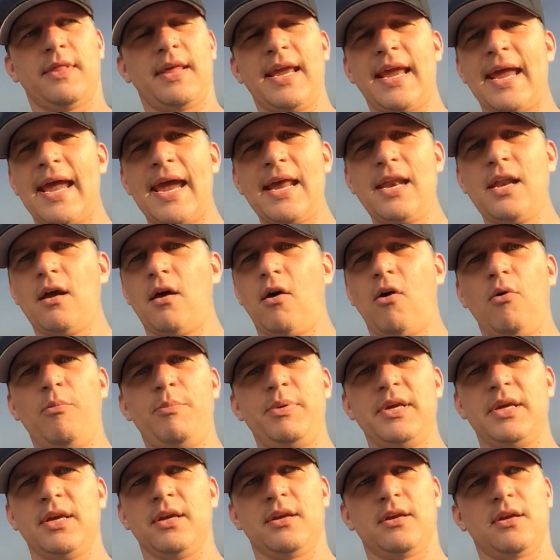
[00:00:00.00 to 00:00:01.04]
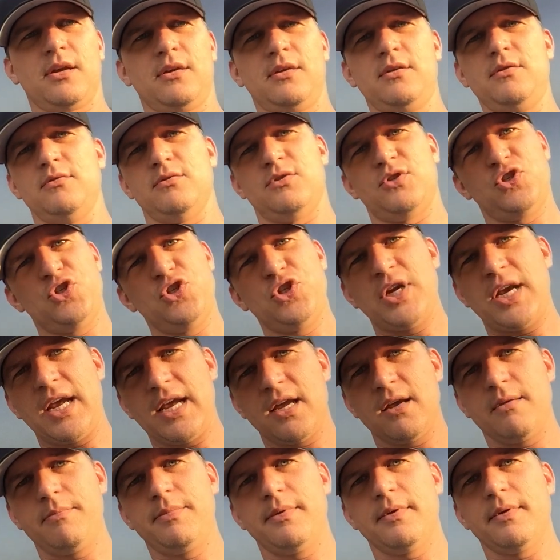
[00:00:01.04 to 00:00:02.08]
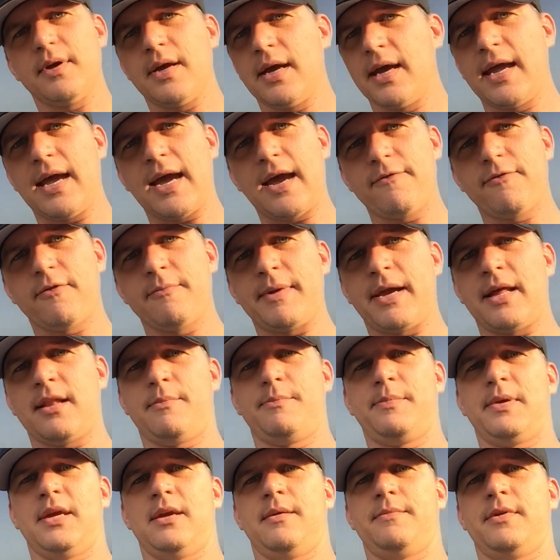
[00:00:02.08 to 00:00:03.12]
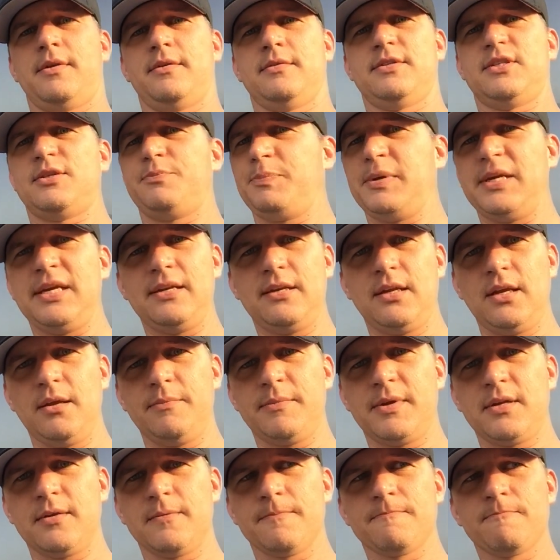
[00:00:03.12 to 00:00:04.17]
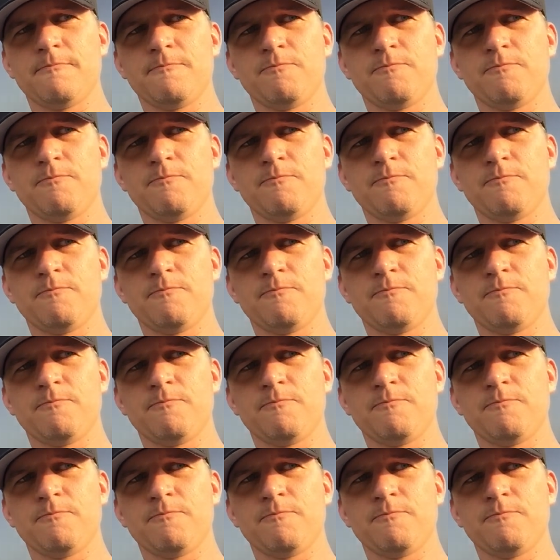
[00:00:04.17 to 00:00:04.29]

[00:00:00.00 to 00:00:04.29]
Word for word: They had to all be in cahoots. Jacob, a guy from Alabama, Speed Demon.